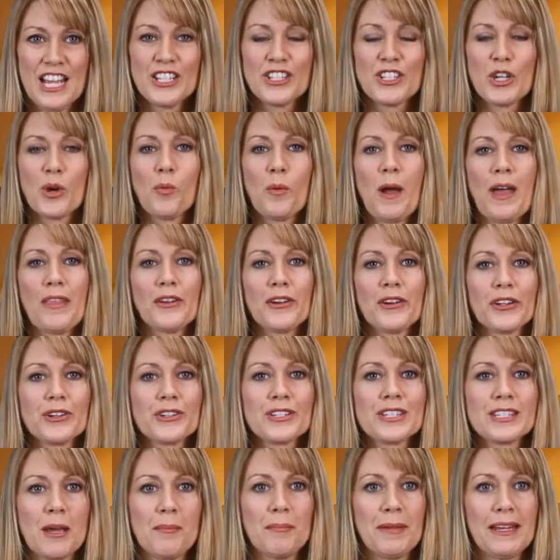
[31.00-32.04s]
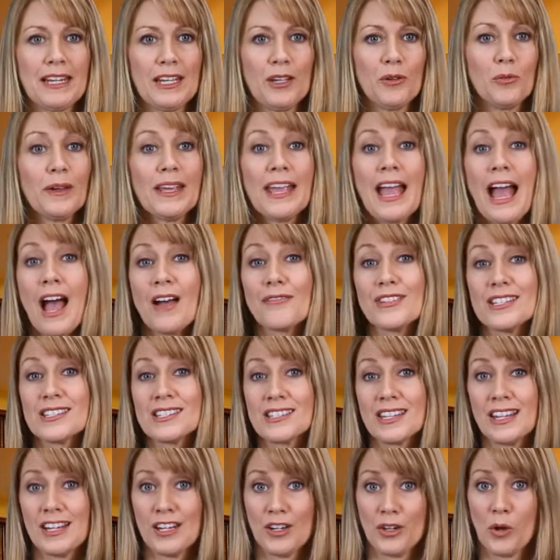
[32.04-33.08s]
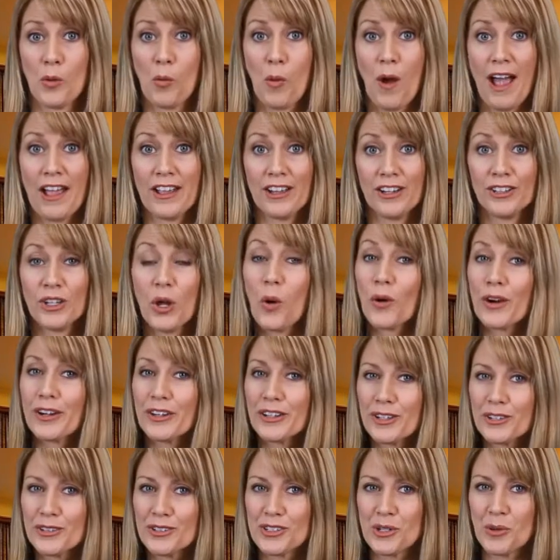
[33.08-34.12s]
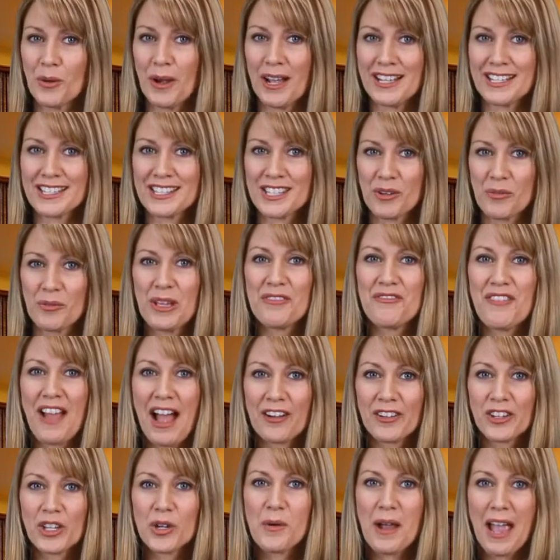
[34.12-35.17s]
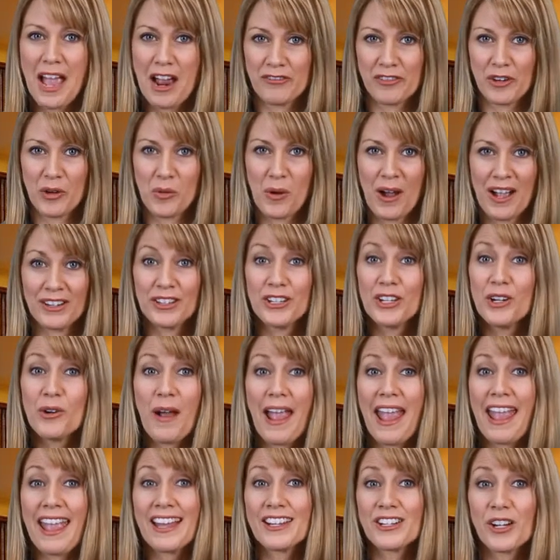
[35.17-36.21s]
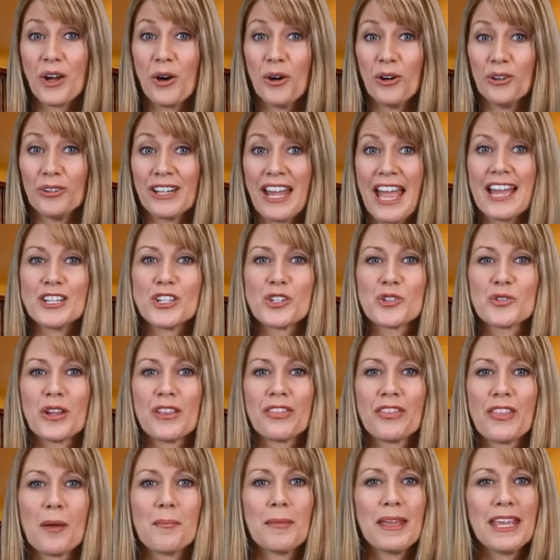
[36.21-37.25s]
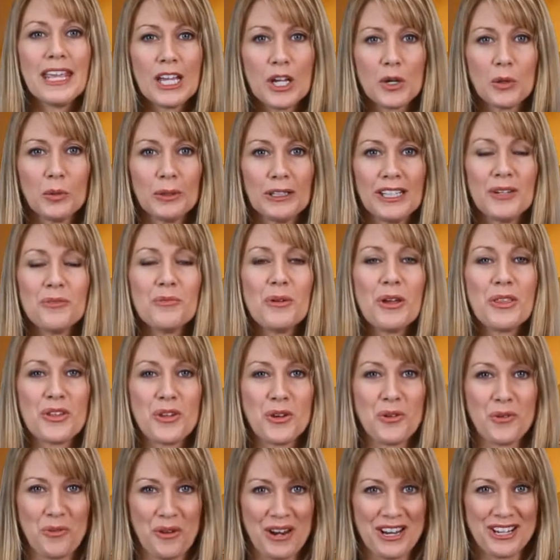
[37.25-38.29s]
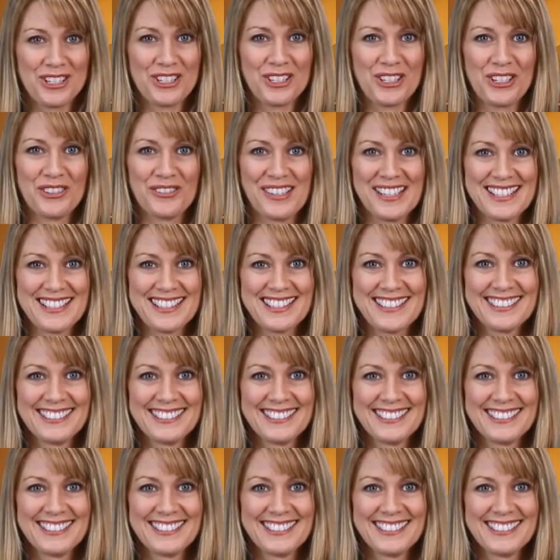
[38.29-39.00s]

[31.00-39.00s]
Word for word: So, whether you're somebody we haven't seen in a while or new to us, we value everyone, new and old, and treat them equally with great service.